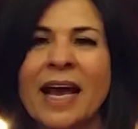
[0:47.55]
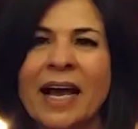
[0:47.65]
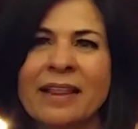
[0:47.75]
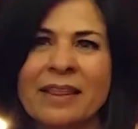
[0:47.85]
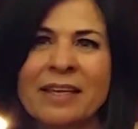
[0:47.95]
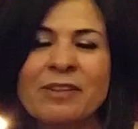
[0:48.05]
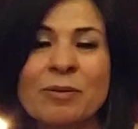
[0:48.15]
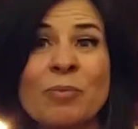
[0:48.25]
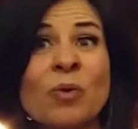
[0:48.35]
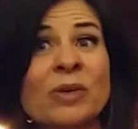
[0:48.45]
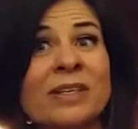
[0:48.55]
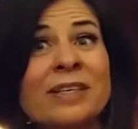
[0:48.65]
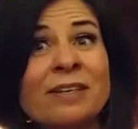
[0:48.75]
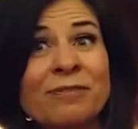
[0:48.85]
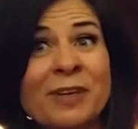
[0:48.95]
I think the more
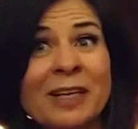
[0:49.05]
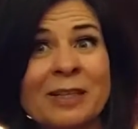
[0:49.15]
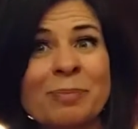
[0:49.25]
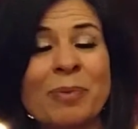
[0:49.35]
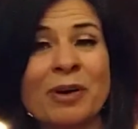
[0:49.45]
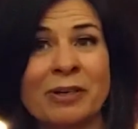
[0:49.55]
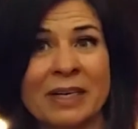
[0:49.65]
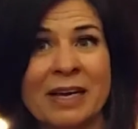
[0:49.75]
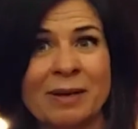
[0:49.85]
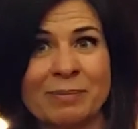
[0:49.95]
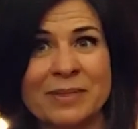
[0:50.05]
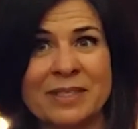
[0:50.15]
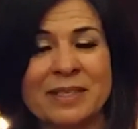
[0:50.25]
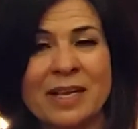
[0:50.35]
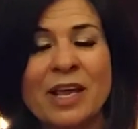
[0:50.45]
difficult part
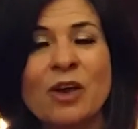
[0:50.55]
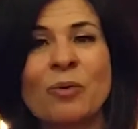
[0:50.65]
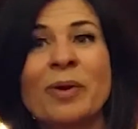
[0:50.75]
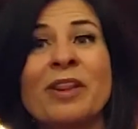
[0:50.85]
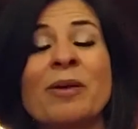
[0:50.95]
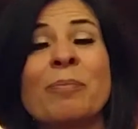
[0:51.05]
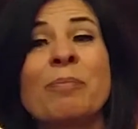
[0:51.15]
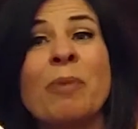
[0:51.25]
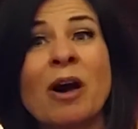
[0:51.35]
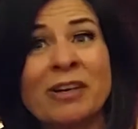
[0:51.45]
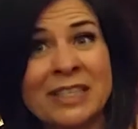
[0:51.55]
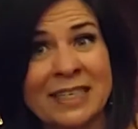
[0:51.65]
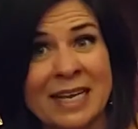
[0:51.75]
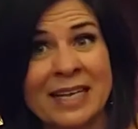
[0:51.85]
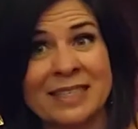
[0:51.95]
comes when the body
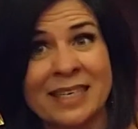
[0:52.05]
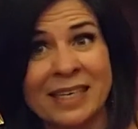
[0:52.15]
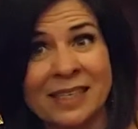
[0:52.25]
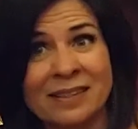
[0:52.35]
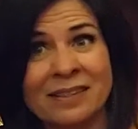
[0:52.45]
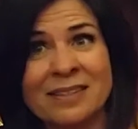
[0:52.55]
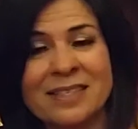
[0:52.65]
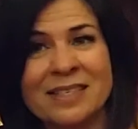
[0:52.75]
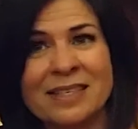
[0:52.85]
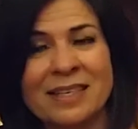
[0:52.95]
has healed,